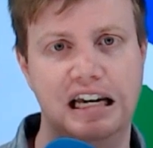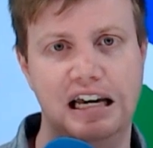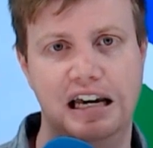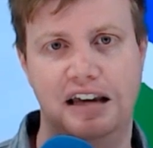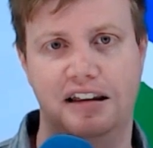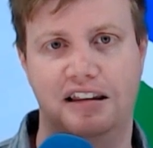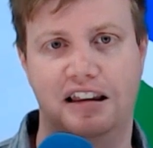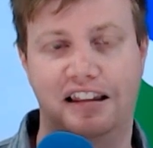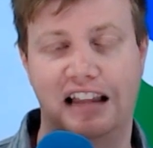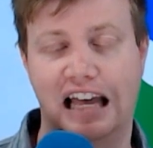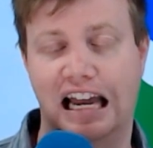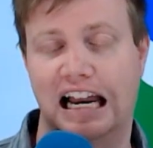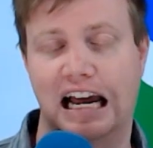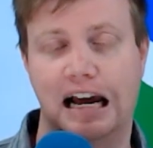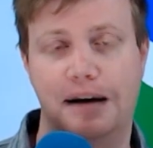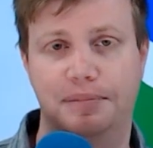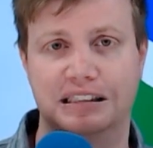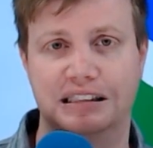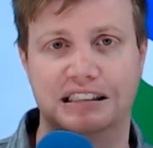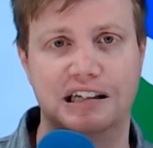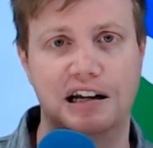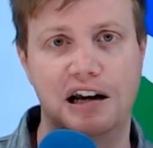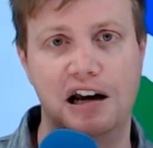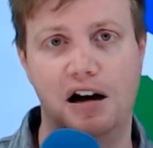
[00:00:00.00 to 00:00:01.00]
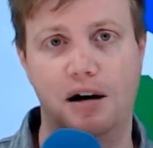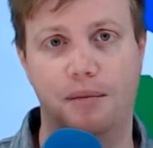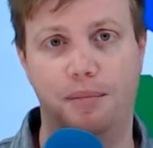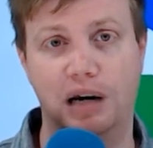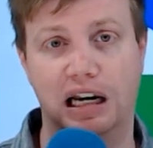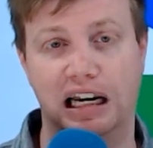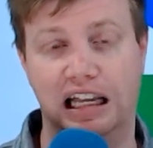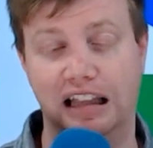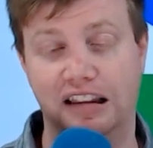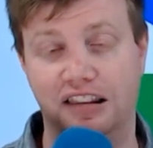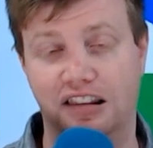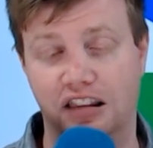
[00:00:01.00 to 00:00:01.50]
then that happens.
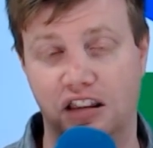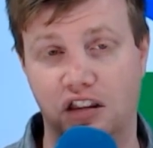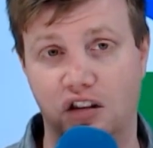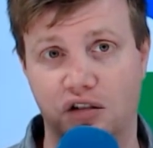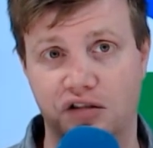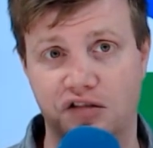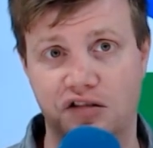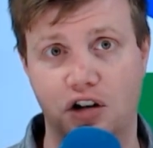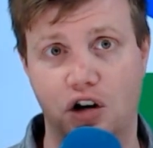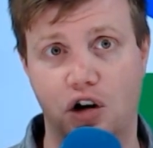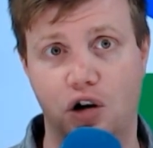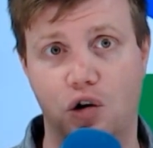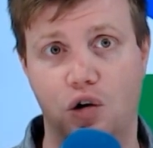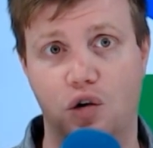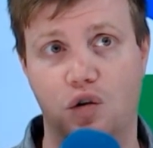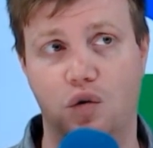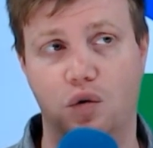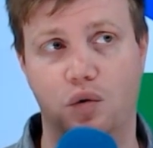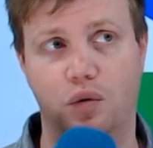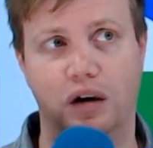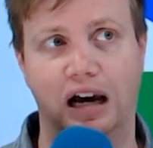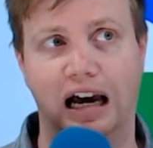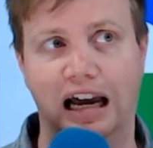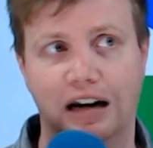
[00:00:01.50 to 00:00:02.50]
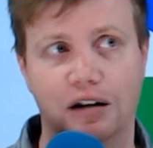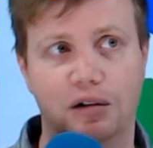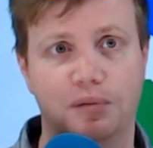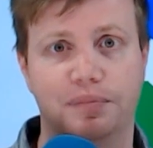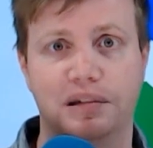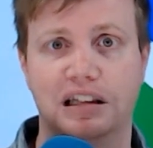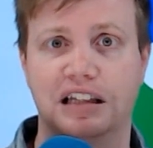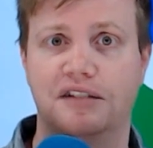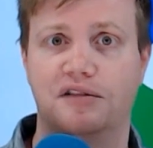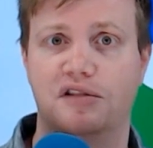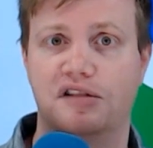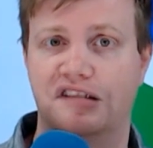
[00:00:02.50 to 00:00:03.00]
But it, there's no, I don't
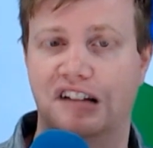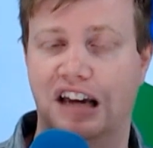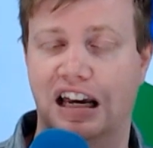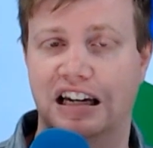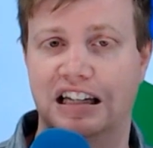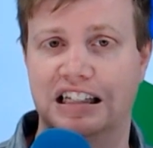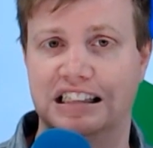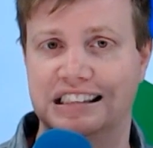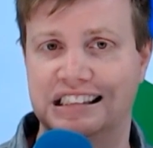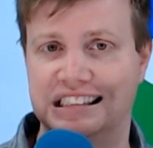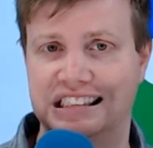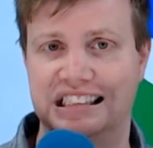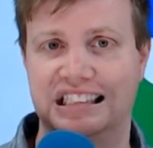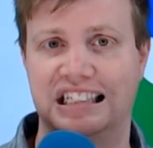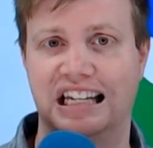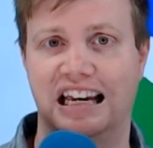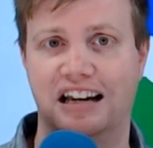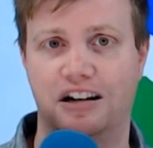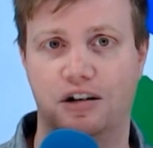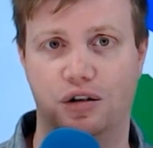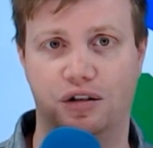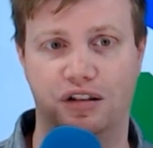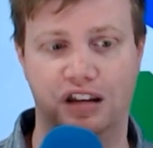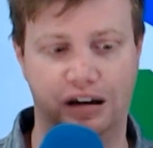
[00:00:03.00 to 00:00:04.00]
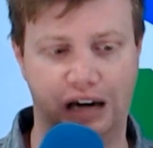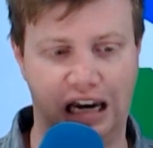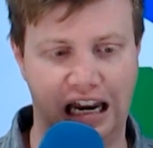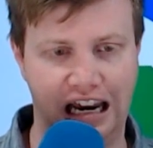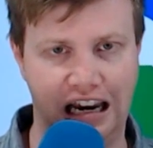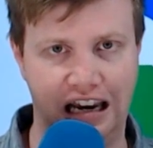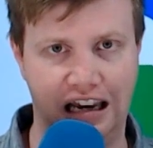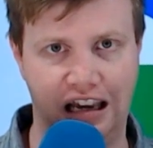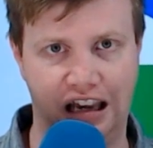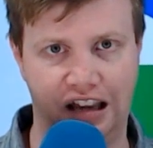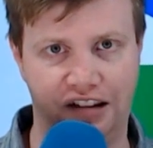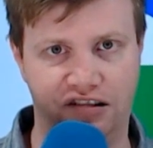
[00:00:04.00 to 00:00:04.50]
believe there's any standard that,
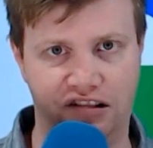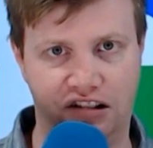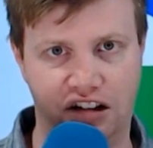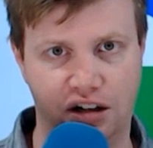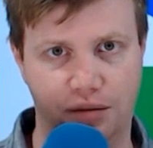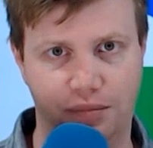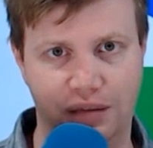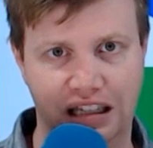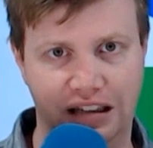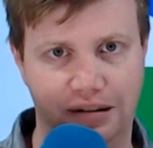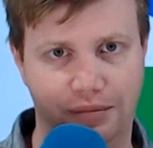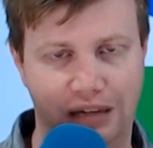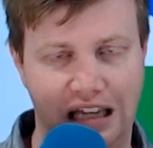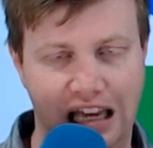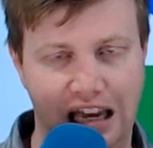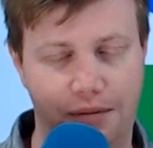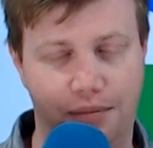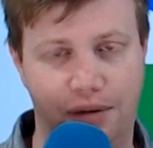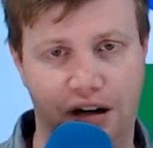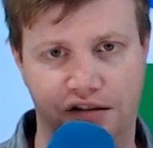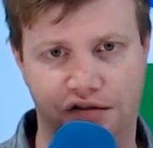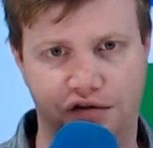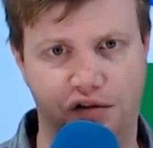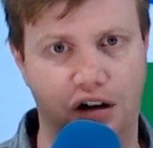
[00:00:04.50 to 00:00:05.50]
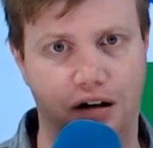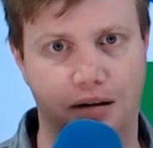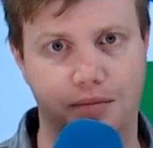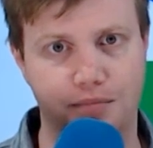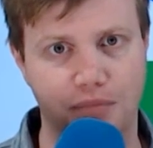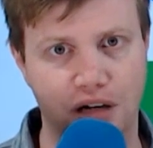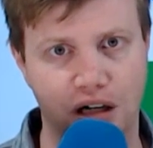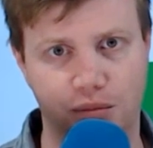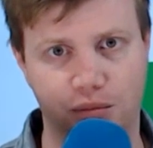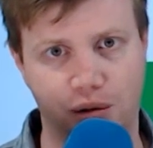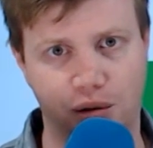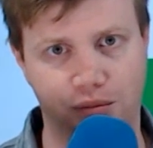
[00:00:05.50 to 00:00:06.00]
hey, it's going to be in Game Pass for a
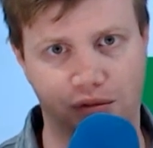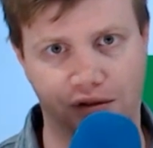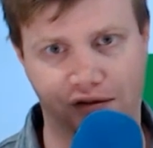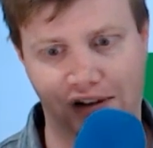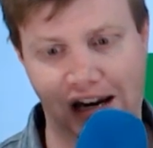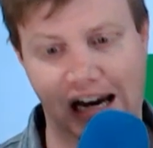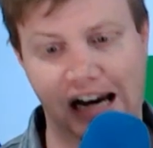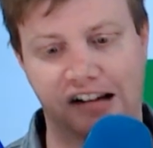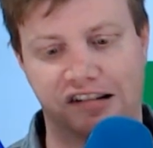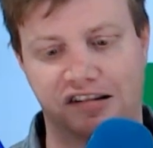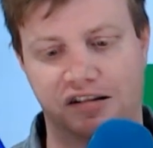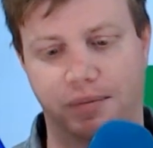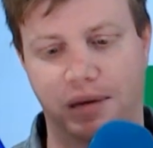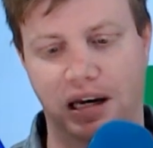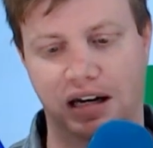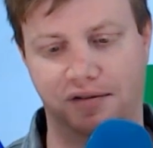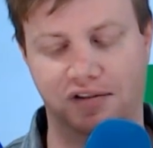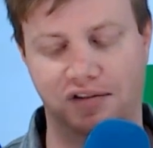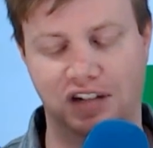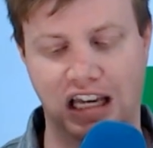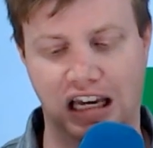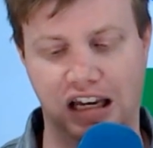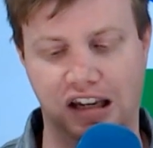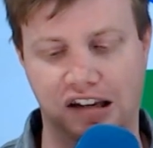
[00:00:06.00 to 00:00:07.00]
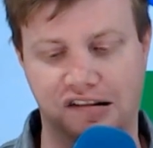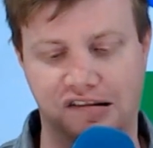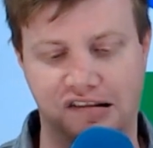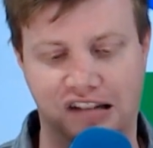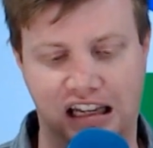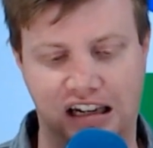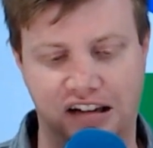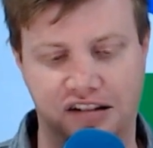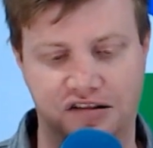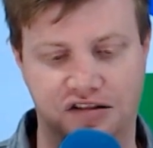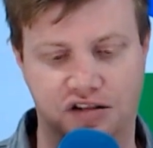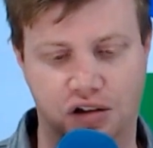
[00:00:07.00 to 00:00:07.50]
minimum of X amount of days.
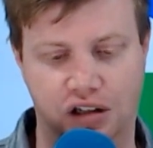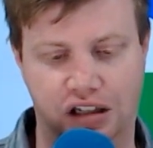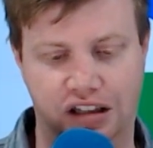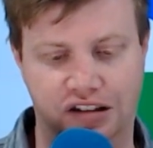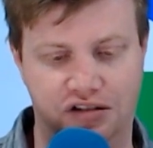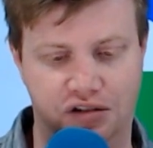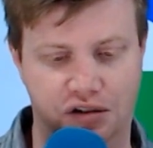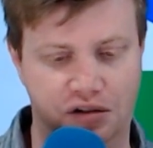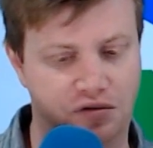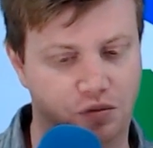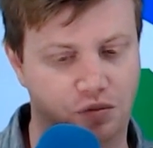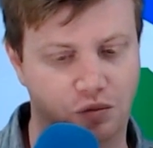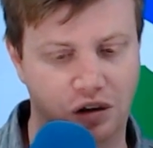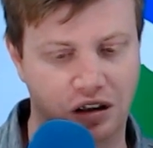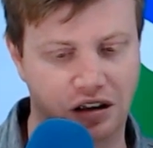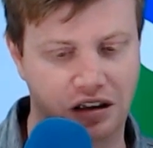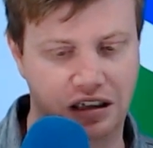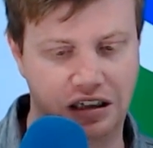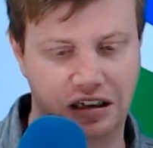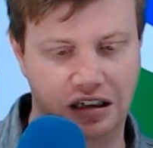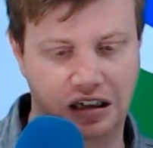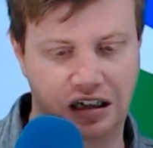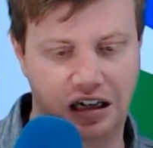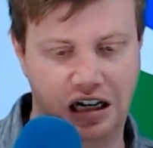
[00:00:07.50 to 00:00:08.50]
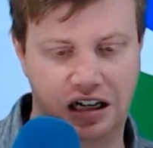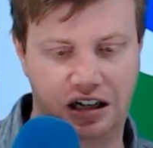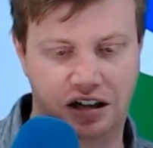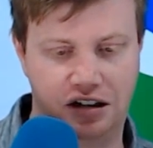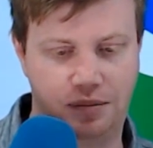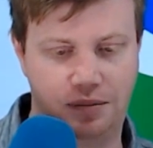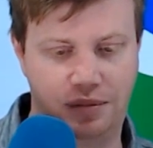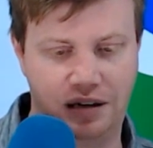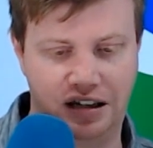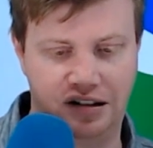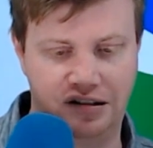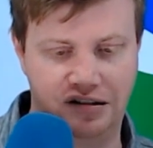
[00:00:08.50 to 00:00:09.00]
That is, it just really kind of
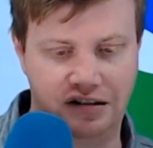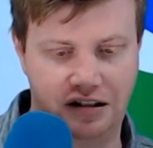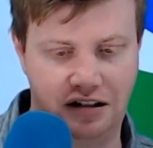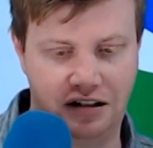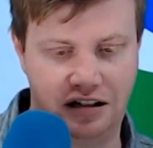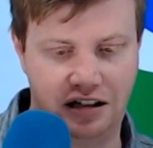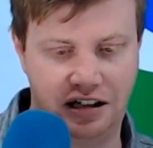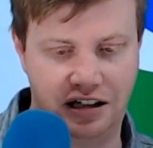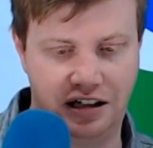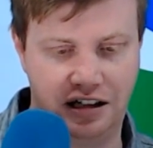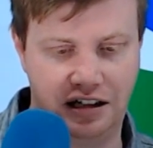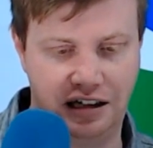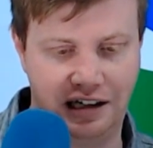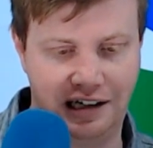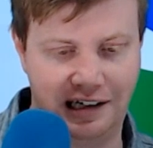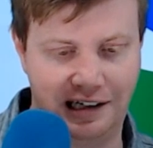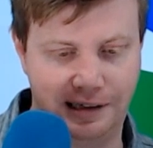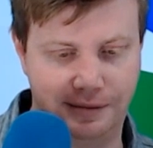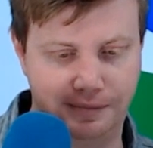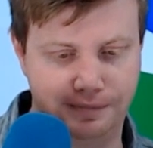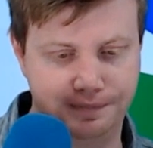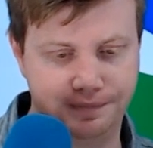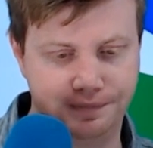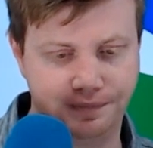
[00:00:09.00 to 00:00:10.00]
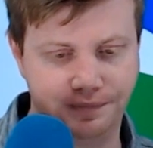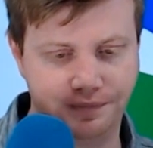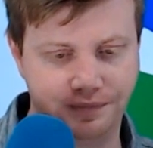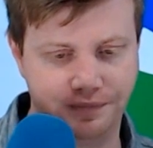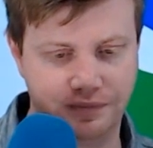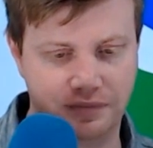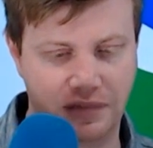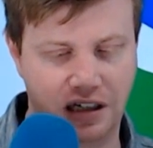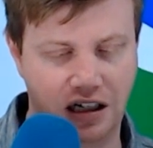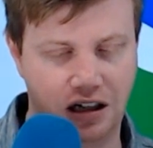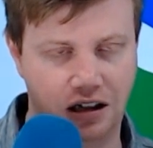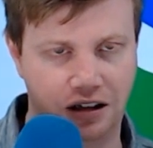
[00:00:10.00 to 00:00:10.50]
depends on. Um,
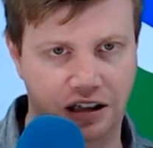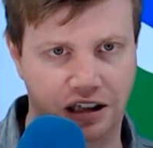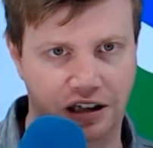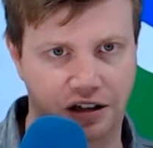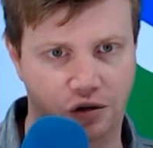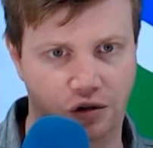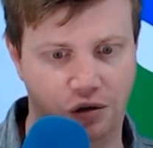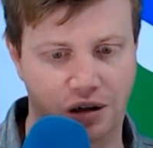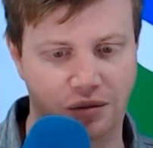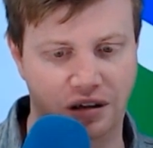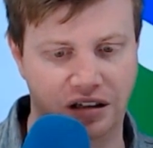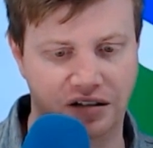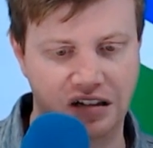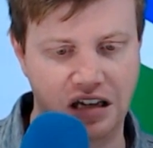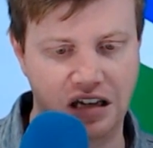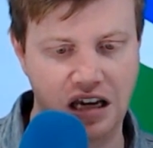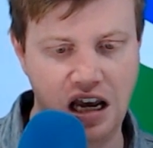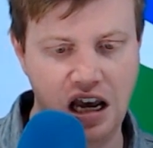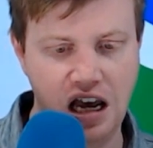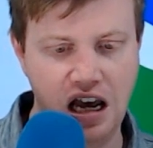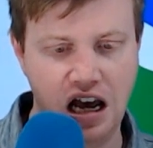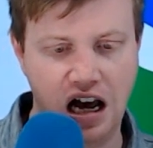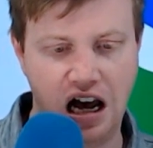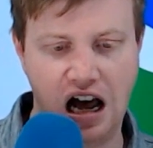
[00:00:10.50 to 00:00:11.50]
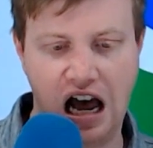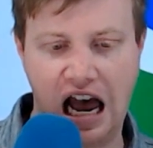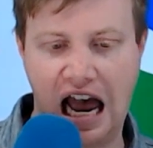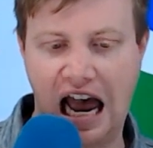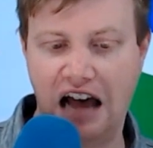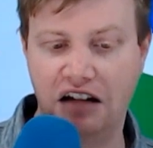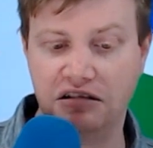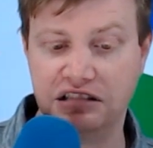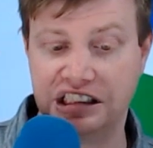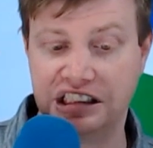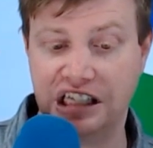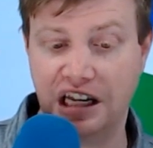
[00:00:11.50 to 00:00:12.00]
on the agreements. Uh,
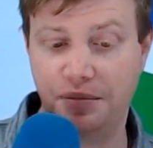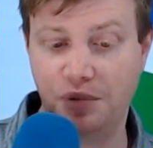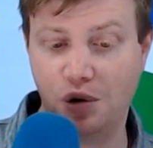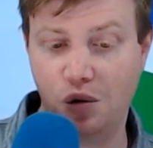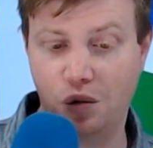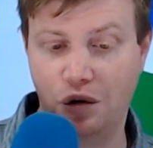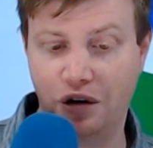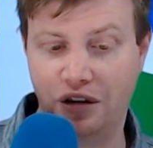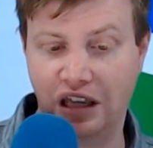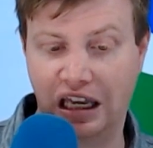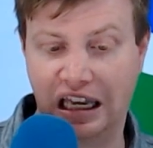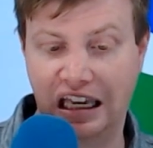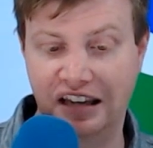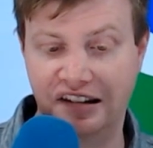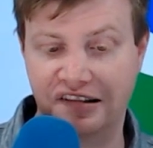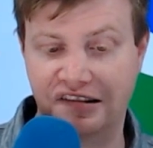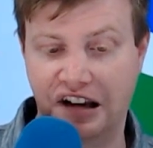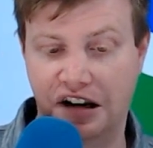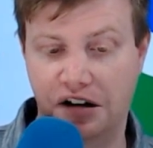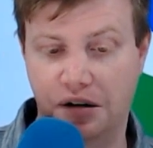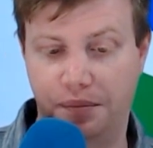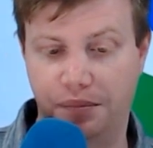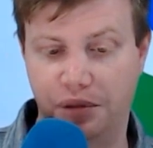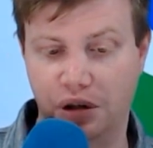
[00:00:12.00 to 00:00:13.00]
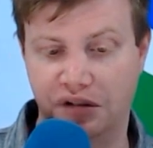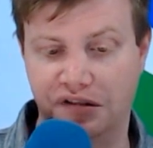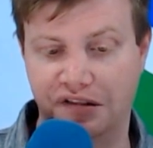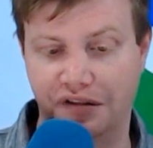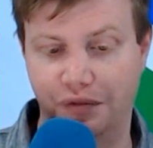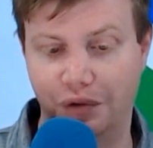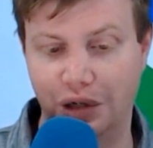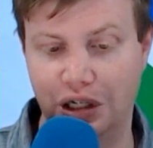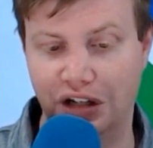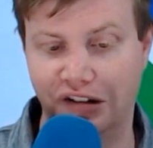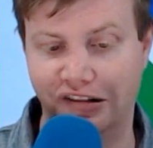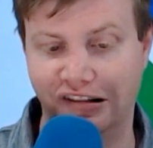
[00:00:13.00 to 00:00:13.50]
how stable will the insider builds of
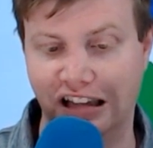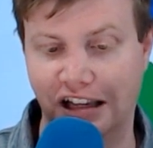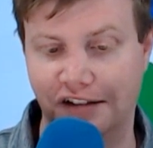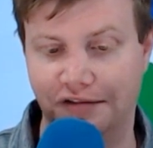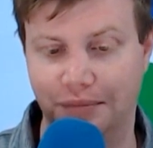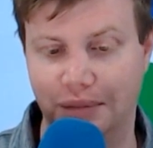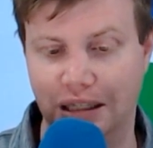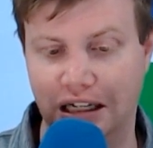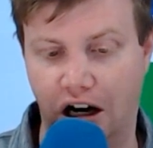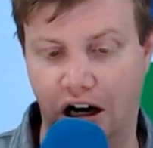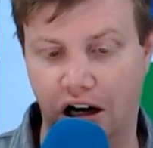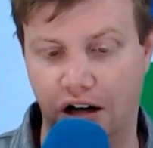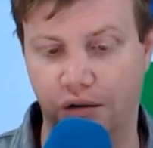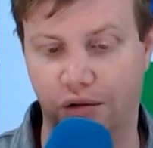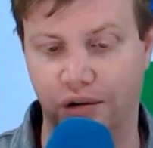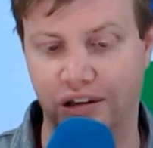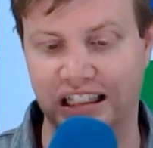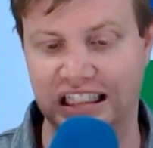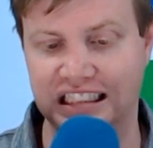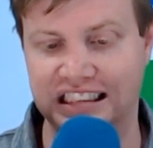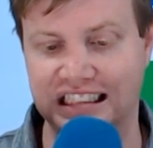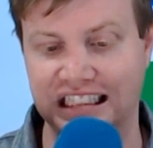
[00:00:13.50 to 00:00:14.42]
Windows 11 be on release?